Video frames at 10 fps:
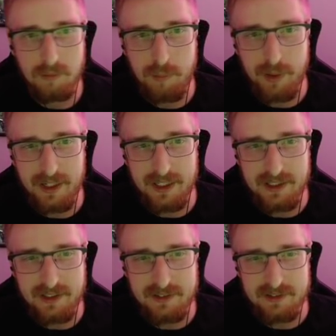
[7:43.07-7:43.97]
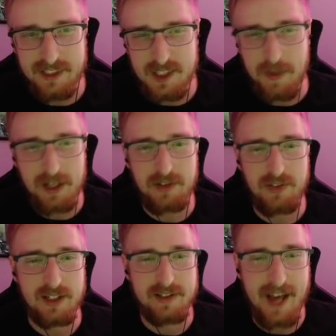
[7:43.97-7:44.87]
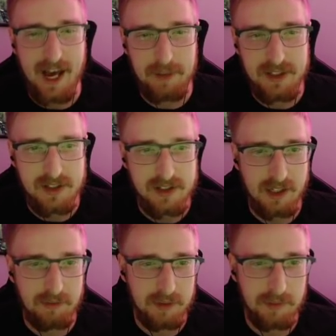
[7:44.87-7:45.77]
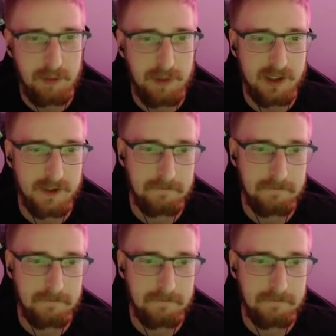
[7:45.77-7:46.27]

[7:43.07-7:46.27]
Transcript: but it's better than Tabby's this game, in my opinion.